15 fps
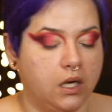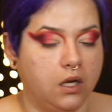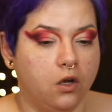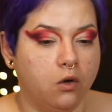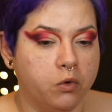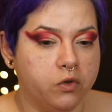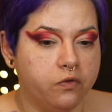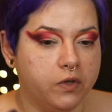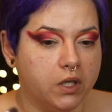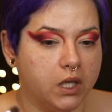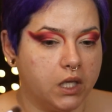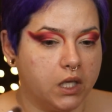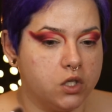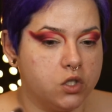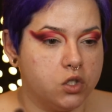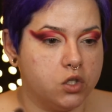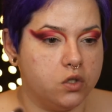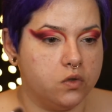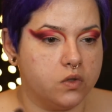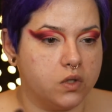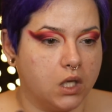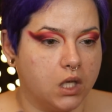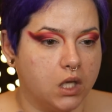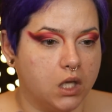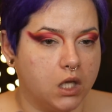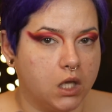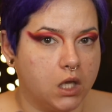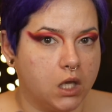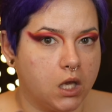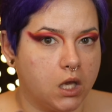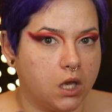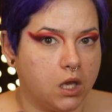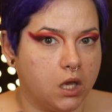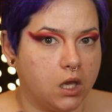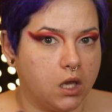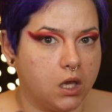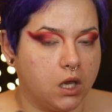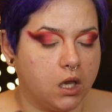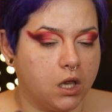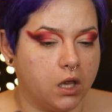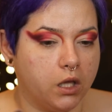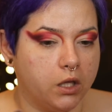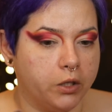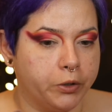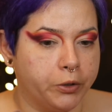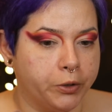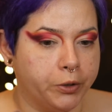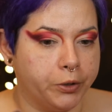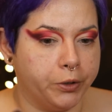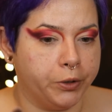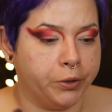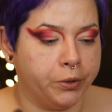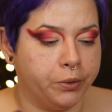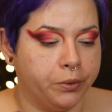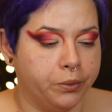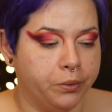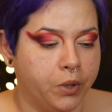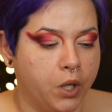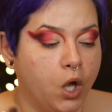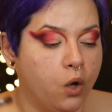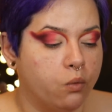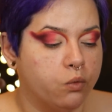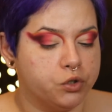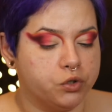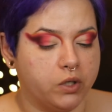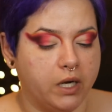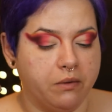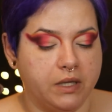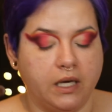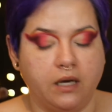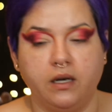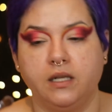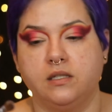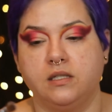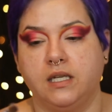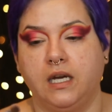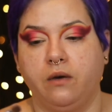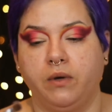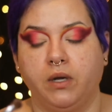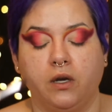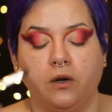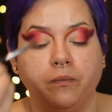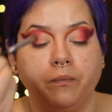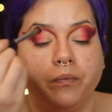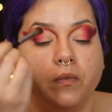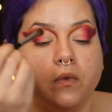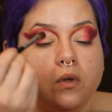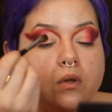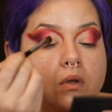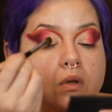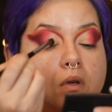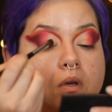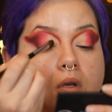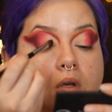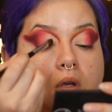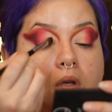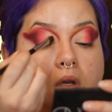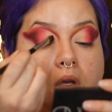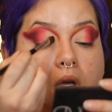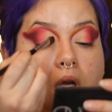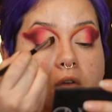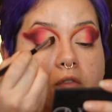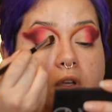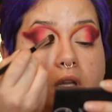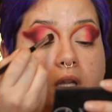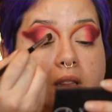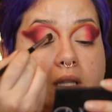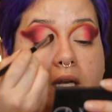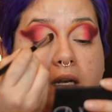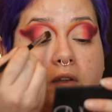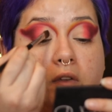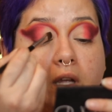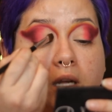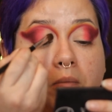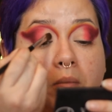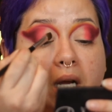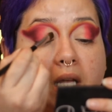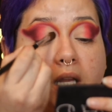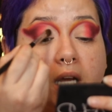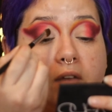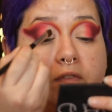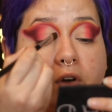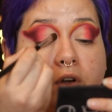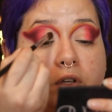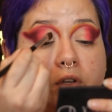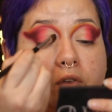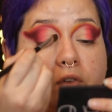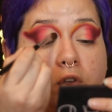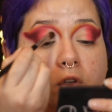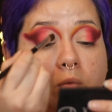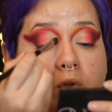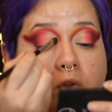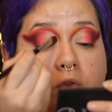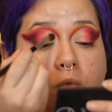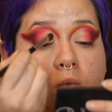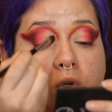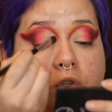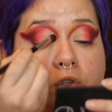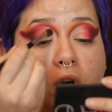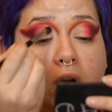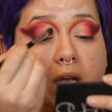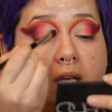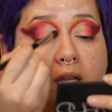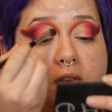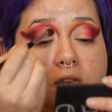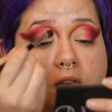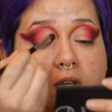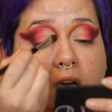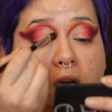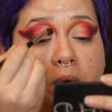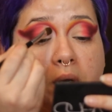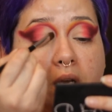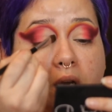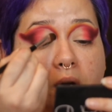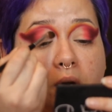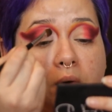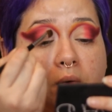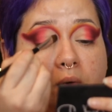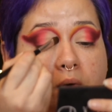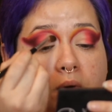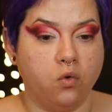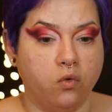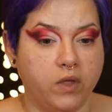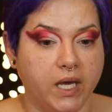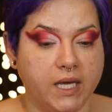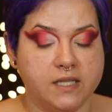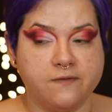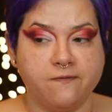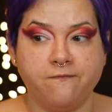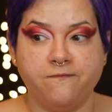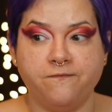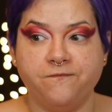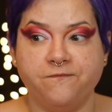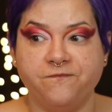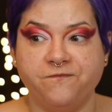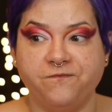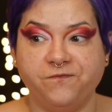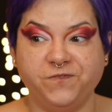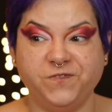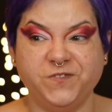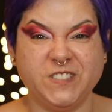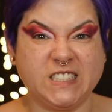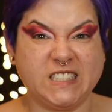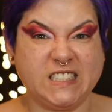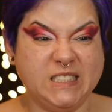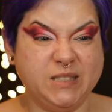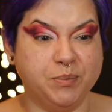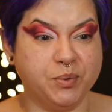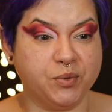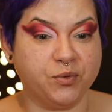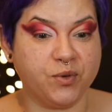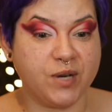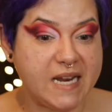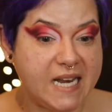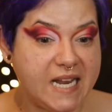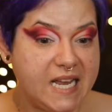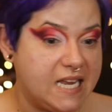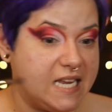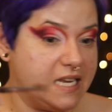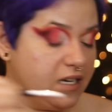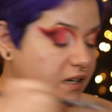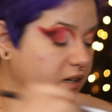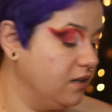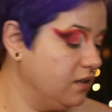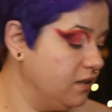And I almost feel like I should use a glitter glue. We'll try it without it and see how we go. I feel like that is like my life on YouTube, is we'll try it and see how we go. Ooh, that's fucking pretty.